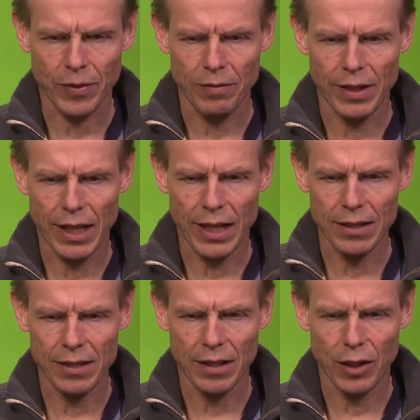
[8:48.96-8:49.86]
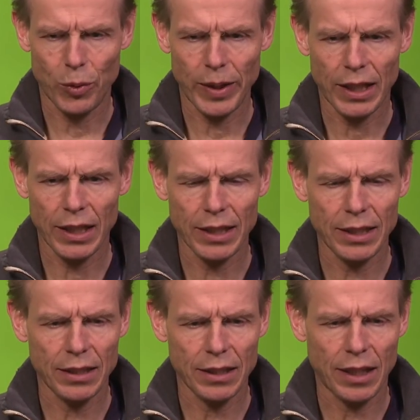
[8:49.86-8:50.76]
we can
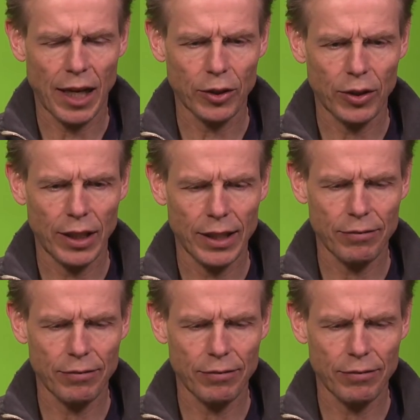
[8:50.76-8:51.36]
quickly calculate